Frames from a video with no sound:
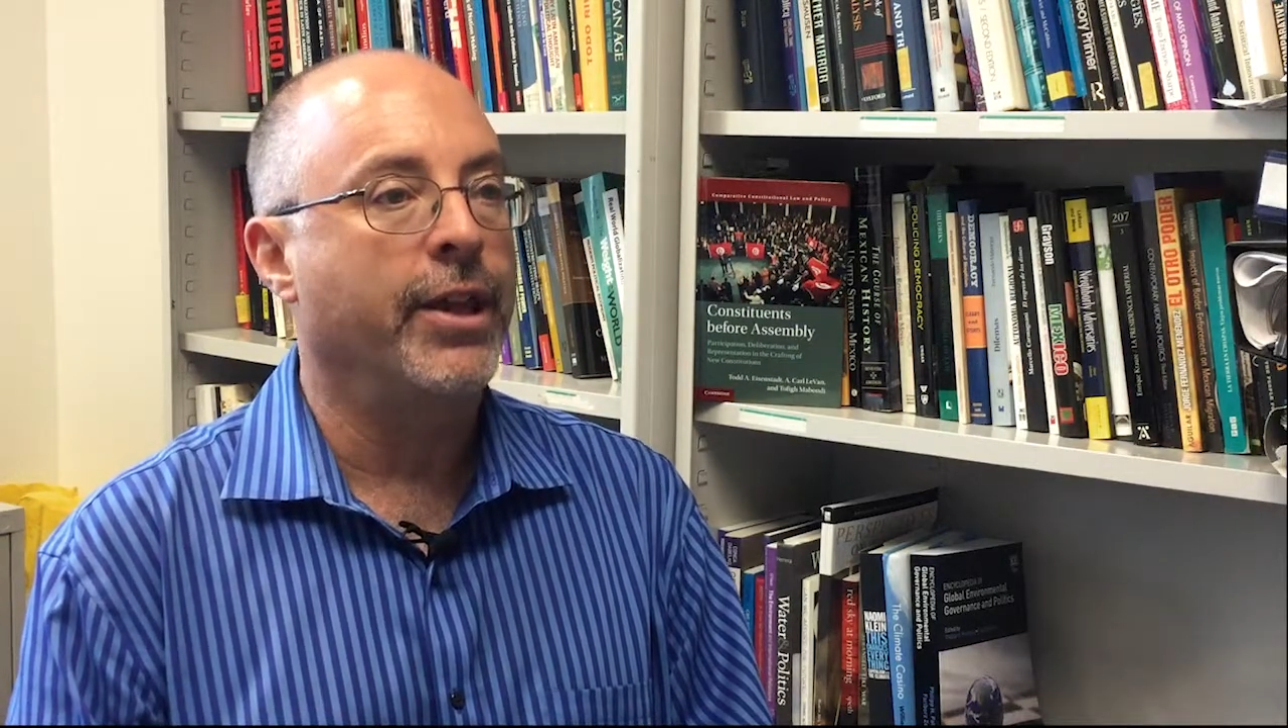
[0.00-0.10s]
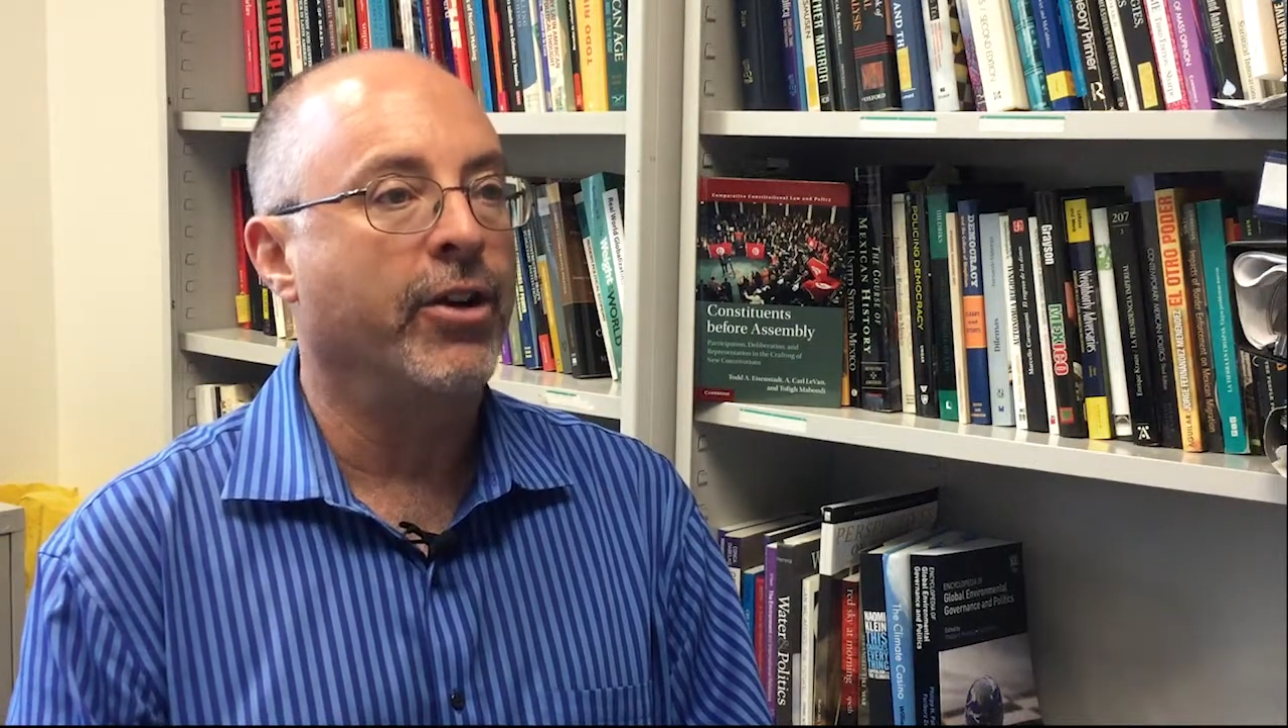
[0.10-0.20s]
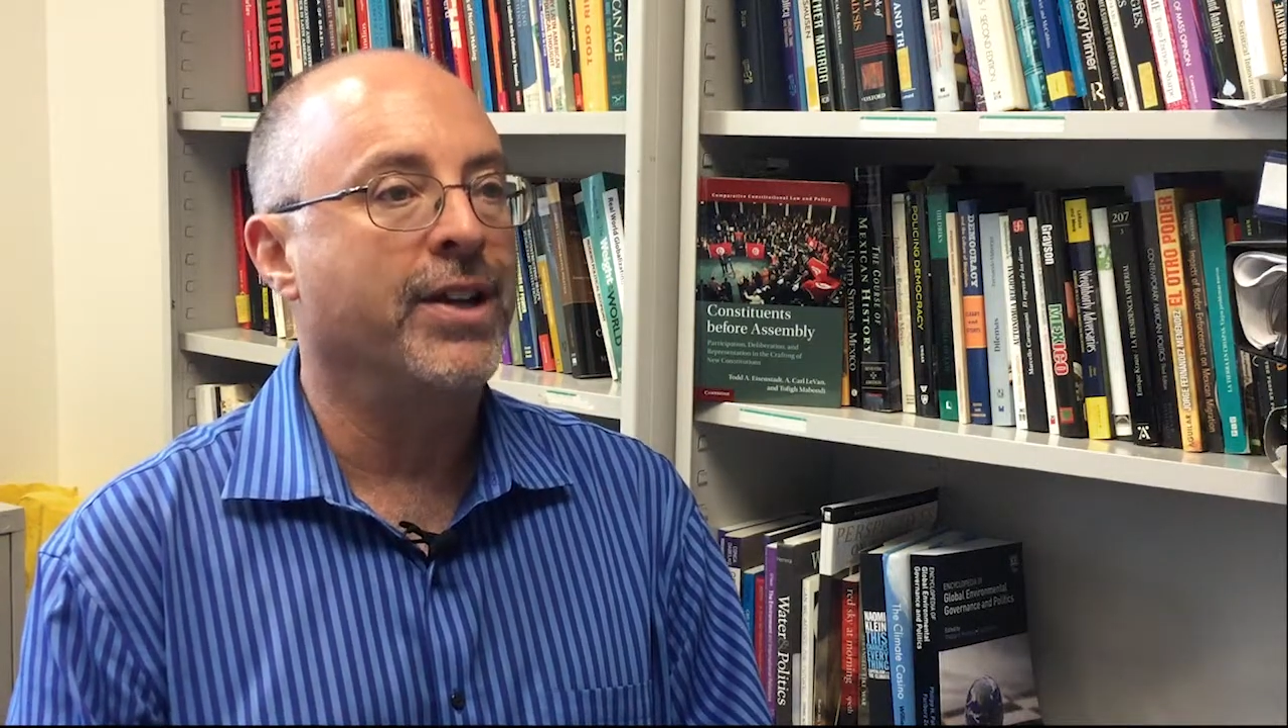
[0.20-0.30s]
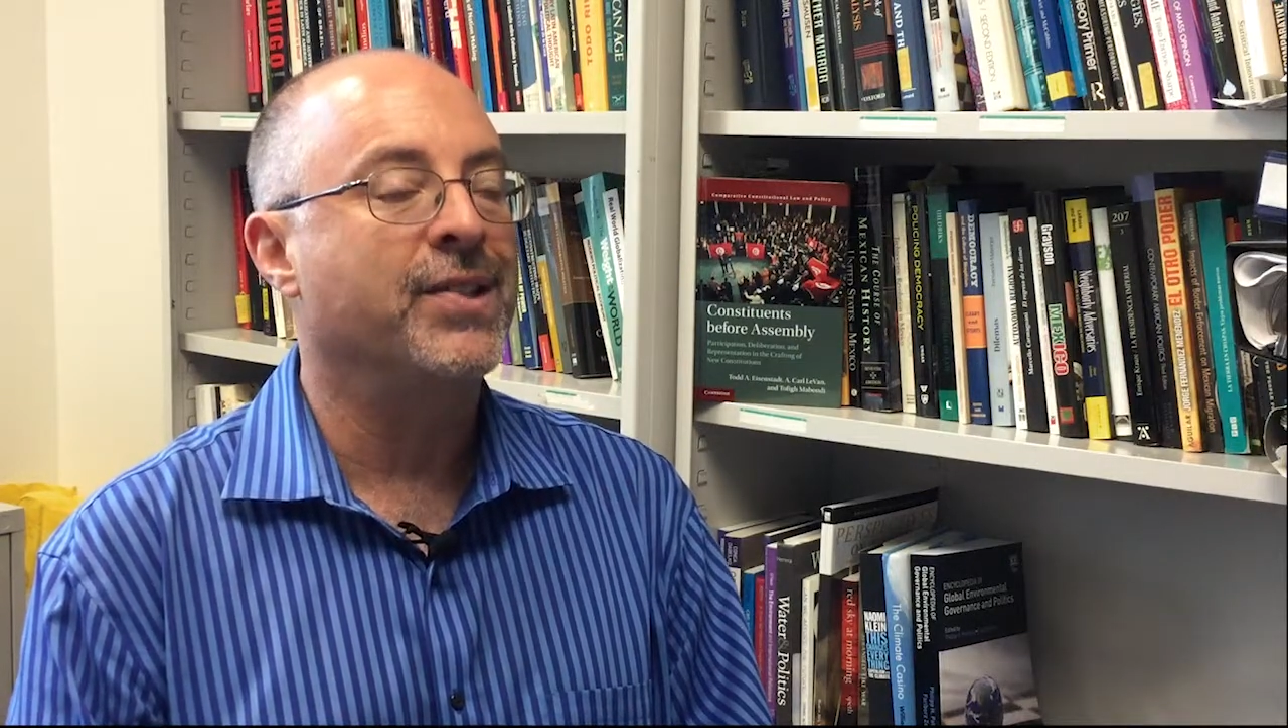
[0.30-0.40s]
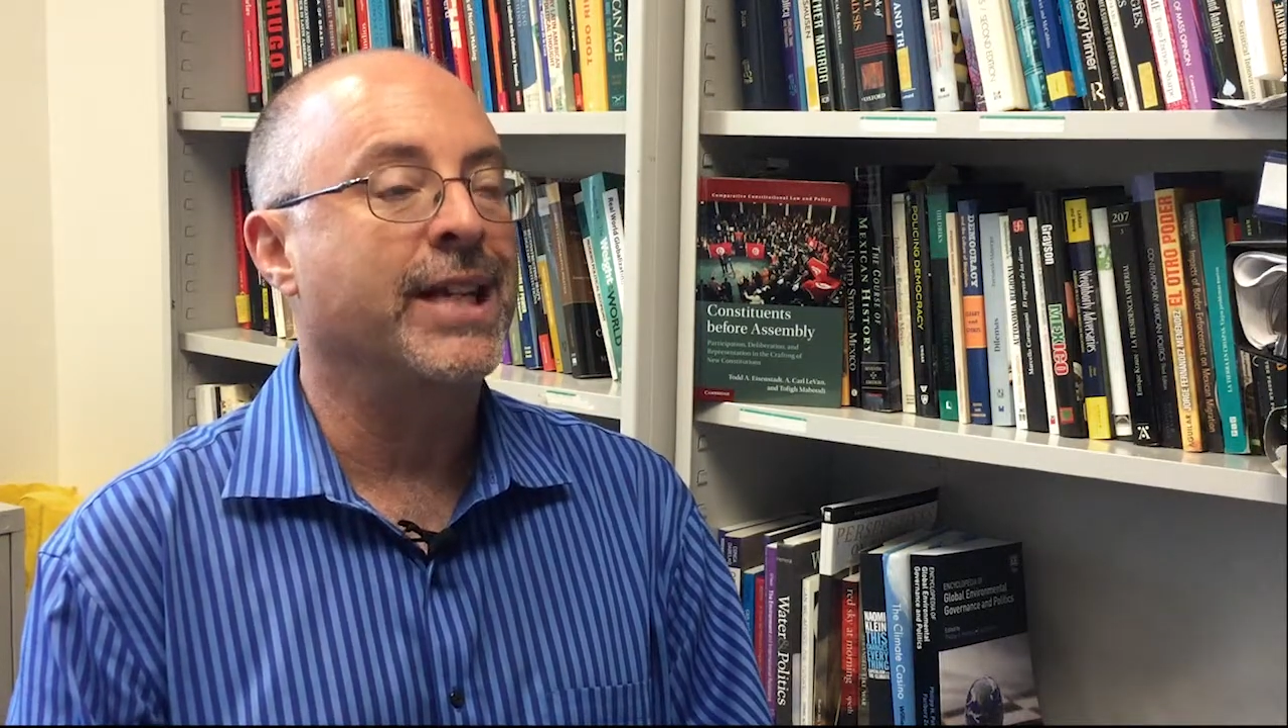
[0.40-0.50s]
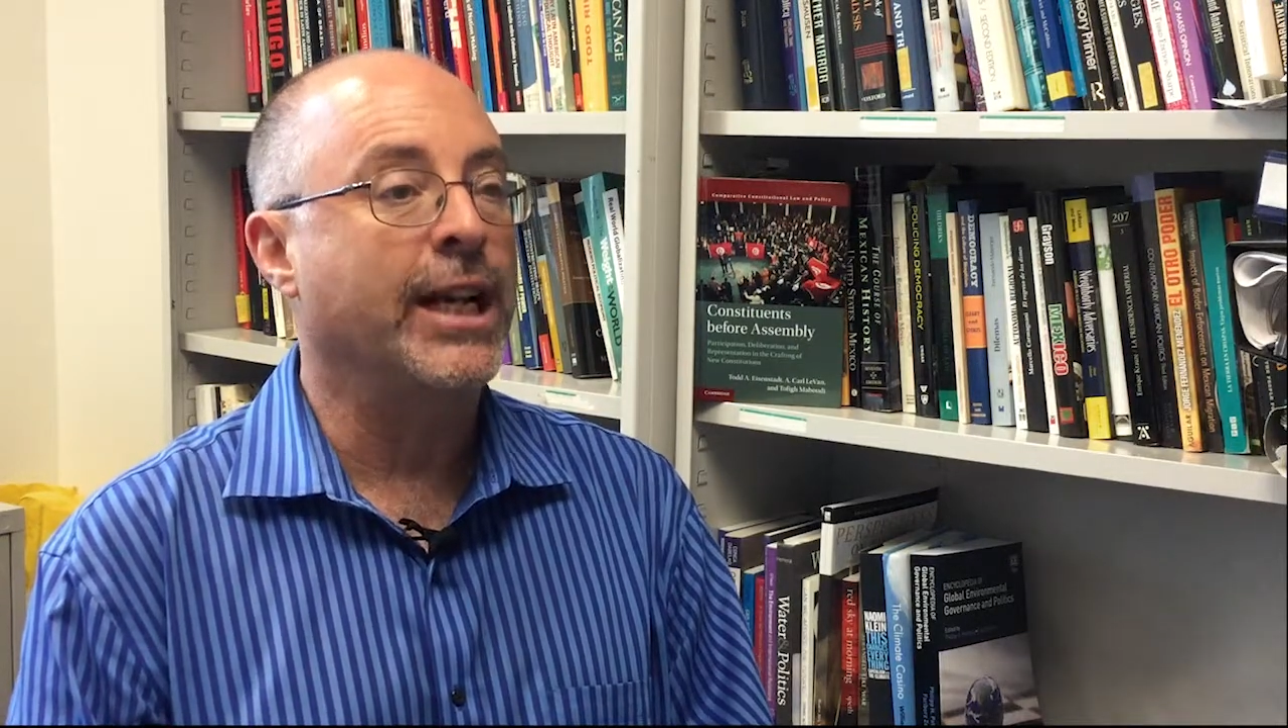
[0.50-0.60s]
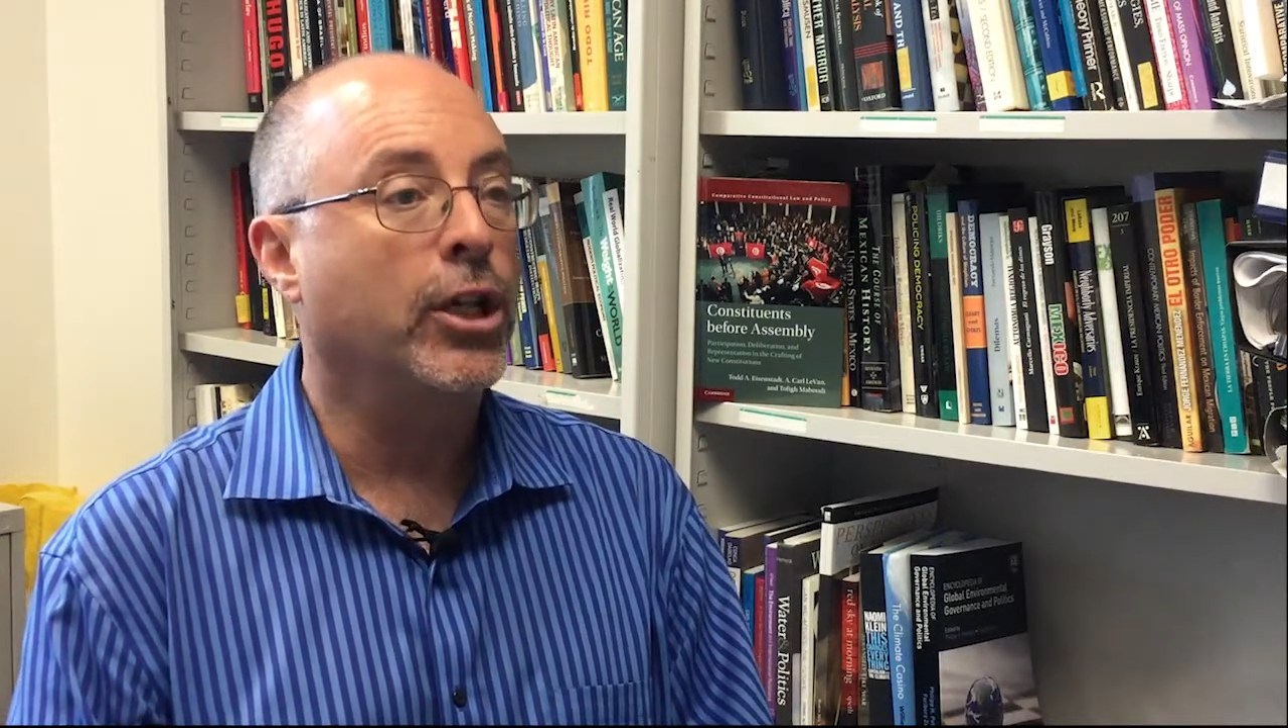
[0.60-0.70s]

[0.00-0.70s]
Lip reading: there is an